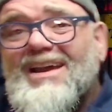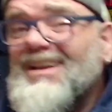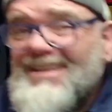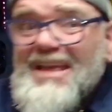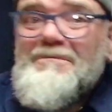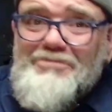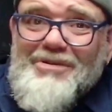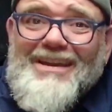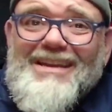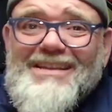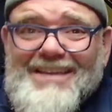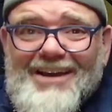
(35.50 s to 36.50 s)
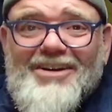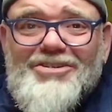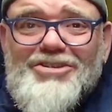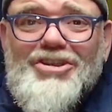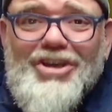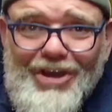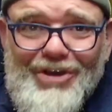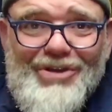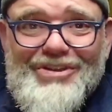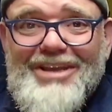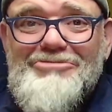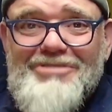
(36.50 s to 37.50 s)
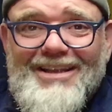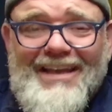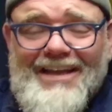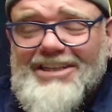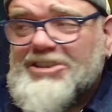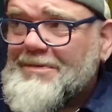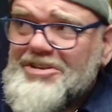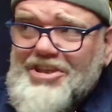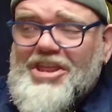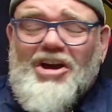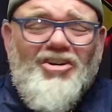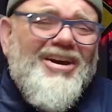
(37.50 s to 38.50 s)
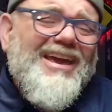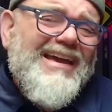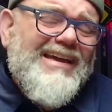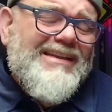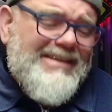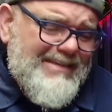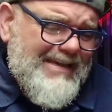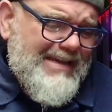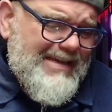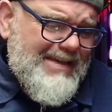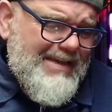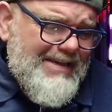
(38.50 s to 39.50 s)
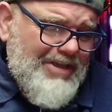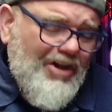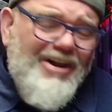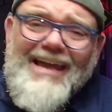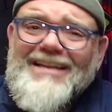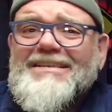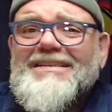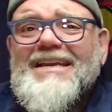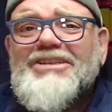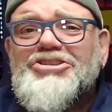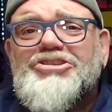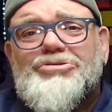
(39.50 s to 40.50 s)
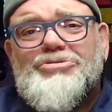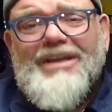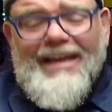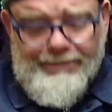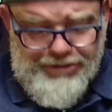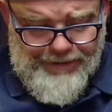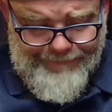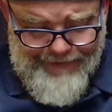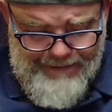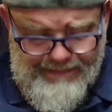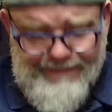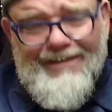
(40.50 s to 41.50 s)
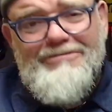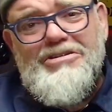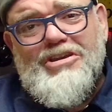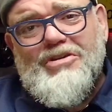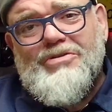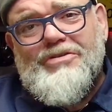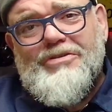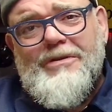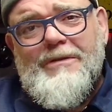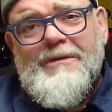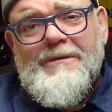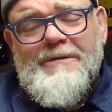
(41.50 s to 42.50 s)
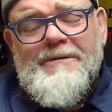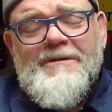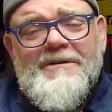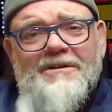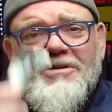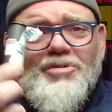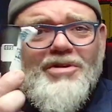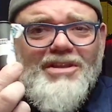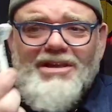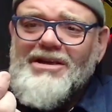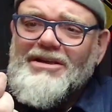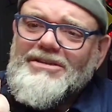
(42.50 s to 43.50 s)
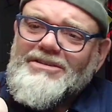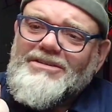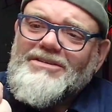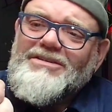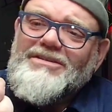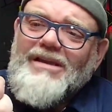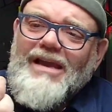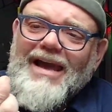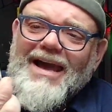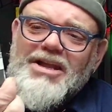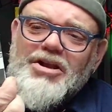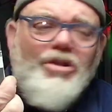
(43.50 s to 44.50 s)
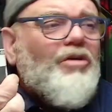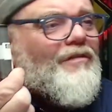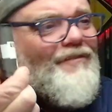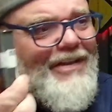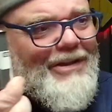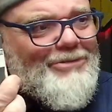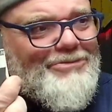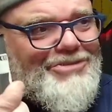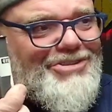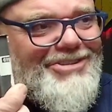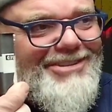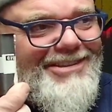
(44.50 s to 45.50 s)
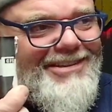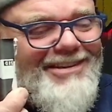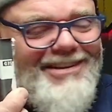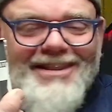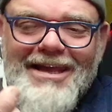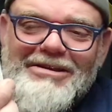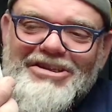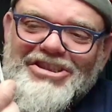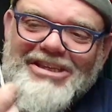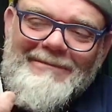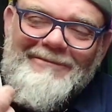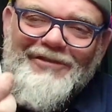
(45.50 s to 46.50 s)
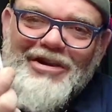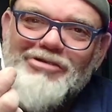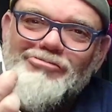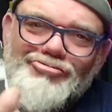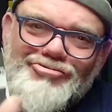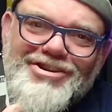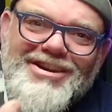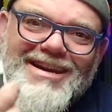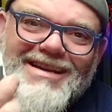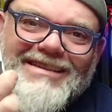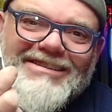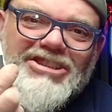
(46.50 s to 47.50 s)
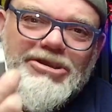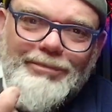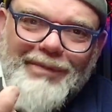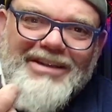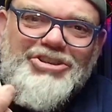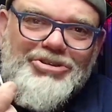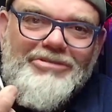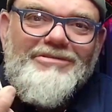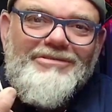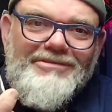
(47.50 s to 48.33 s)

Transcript: they're pretty darn good. They really are, especially the high end digital cameras are very, very good. But these analog films, there's something really special